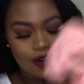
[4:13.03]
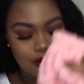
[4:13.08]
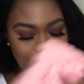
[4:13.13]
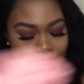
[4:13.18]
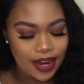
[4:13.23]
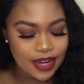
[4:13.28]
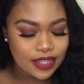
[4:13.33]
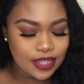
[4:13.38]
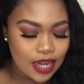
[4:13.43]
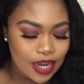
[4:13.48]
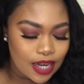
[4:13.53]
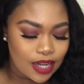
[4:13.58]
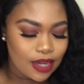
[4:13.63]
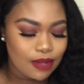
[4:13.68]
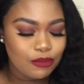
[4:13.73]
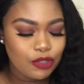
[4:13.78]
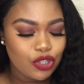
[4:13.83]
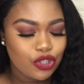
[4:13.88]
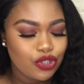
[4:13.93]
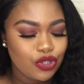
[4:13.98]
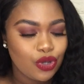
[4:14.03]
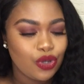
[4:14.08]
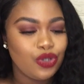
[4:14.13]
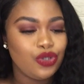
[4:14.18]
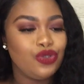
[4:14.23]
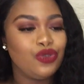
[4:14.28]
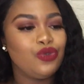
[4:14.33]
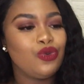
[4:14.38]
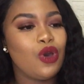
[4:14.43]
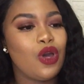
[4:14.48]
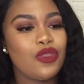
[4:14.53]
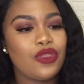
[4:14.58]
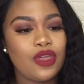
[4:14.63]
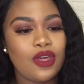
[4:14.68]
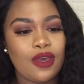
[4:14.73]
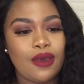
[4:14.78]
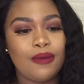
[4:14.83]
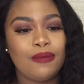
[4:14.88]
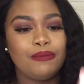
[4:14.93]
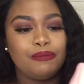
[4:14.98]
All right, let me show you
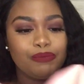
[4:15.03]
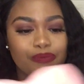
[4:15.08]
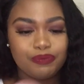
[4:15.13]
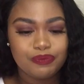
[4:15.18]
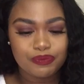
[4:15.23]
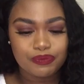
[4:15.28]
the